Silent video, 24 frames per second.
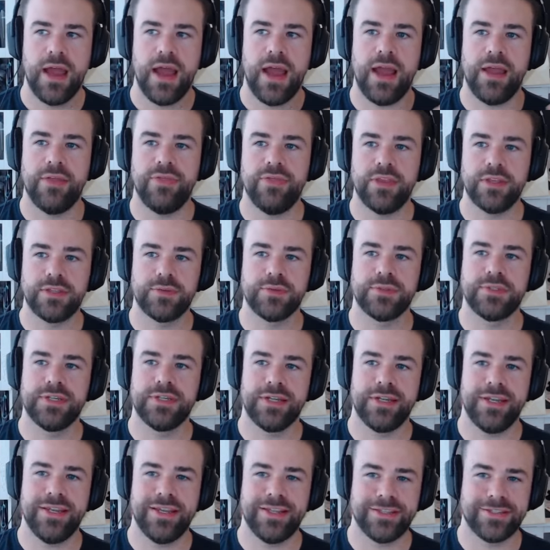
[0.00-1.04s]
And this was
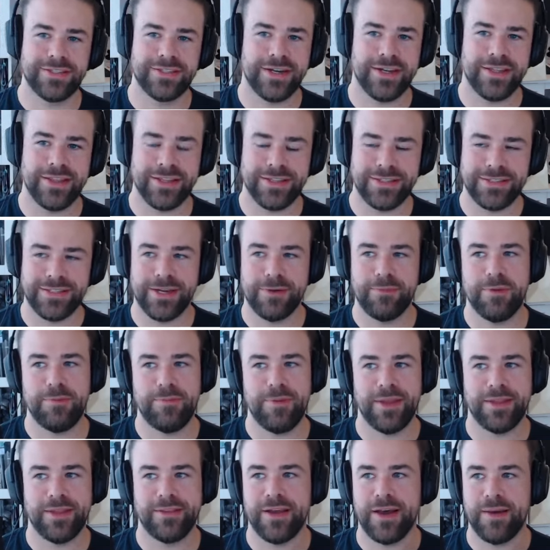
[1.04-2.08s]
an insight that Selby
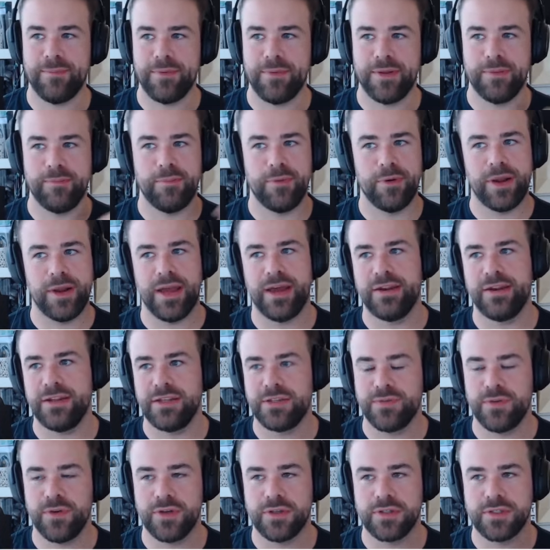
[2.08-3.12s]
picked up and put out in his
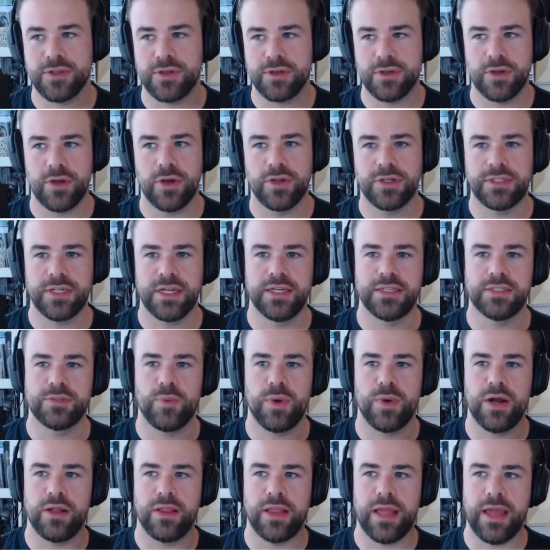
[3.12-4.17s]
first content as
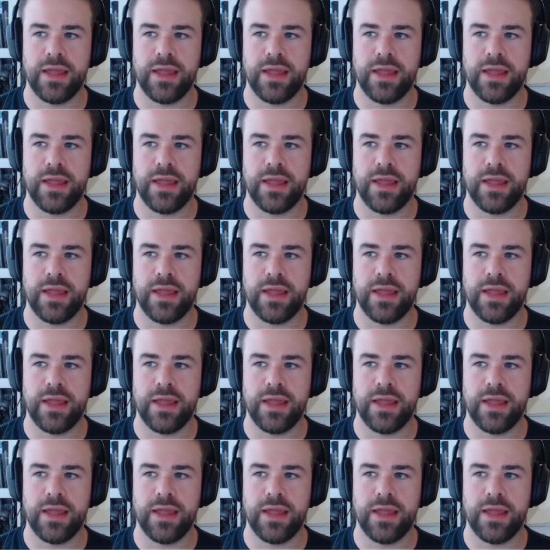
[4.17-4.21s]
well.